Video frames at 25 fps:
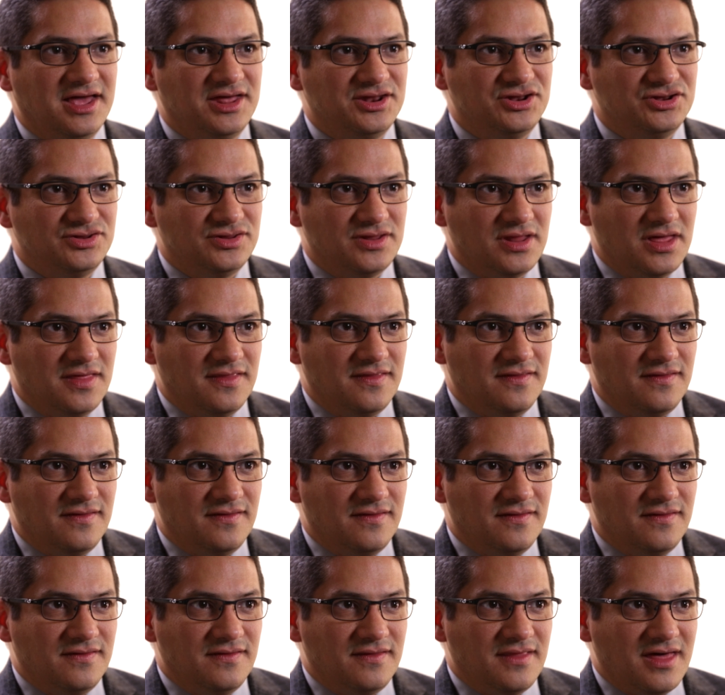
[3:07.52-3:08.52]
And
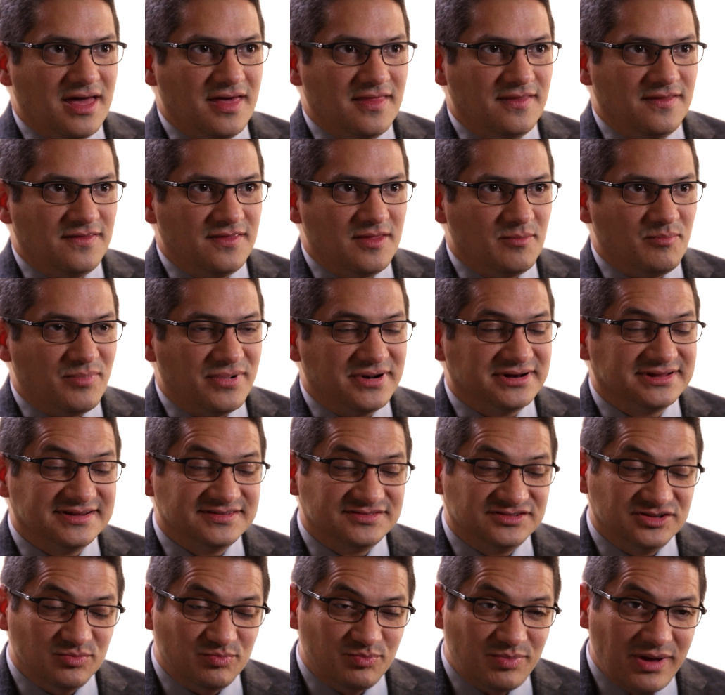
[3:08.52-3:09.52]
the
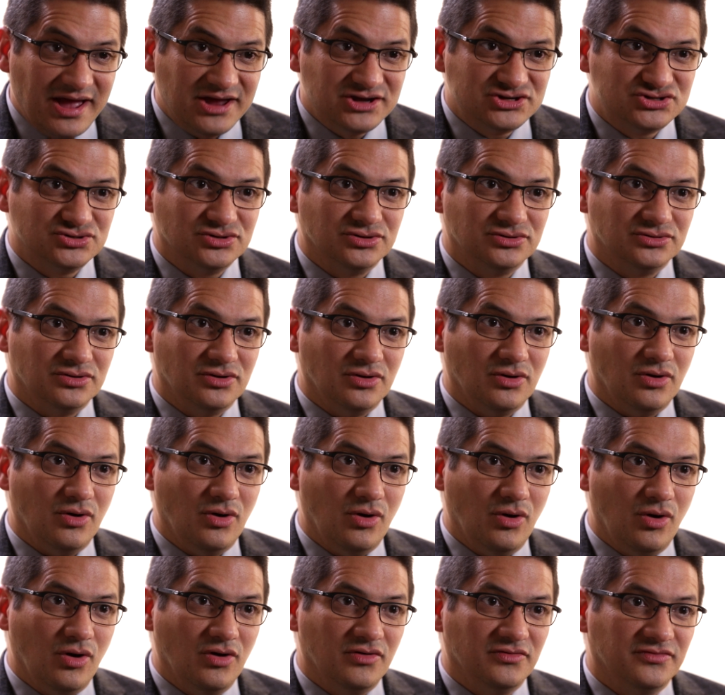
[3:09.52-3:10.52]
participation
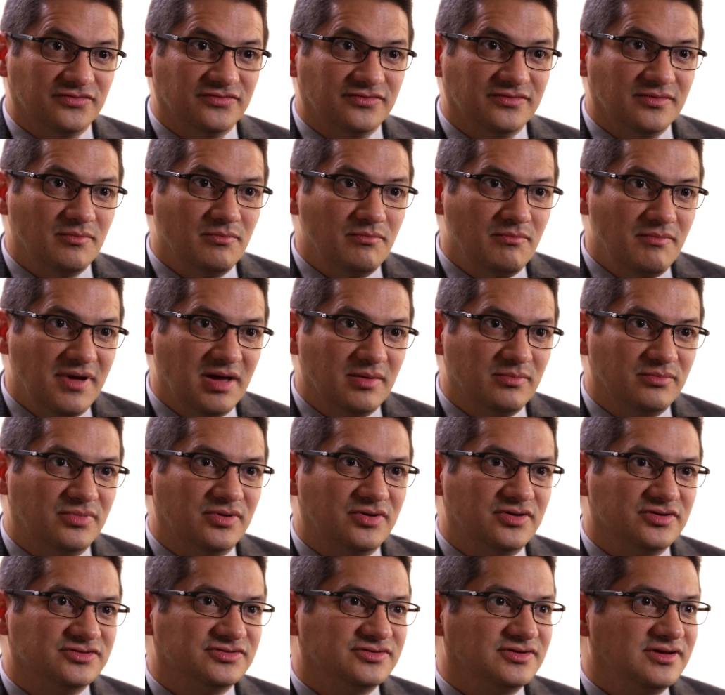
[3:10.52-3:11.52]
of
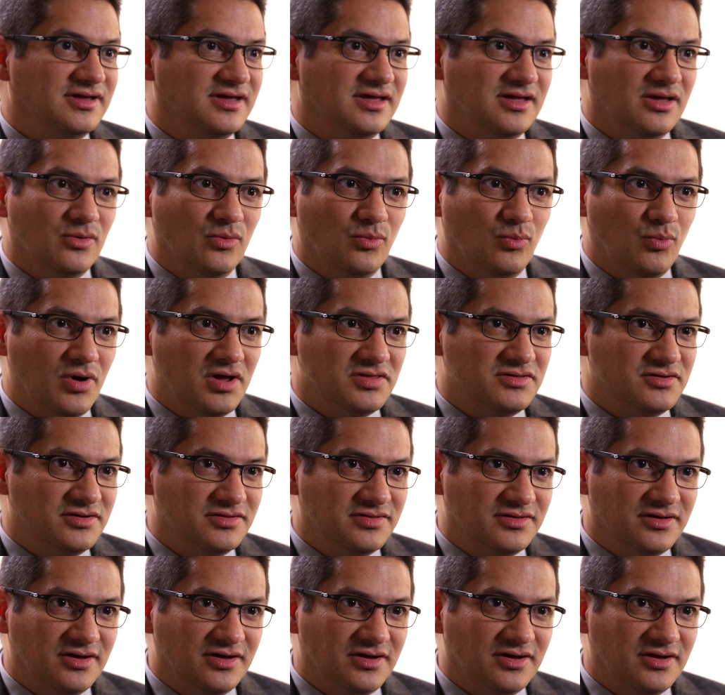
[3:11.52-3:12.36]
members, whether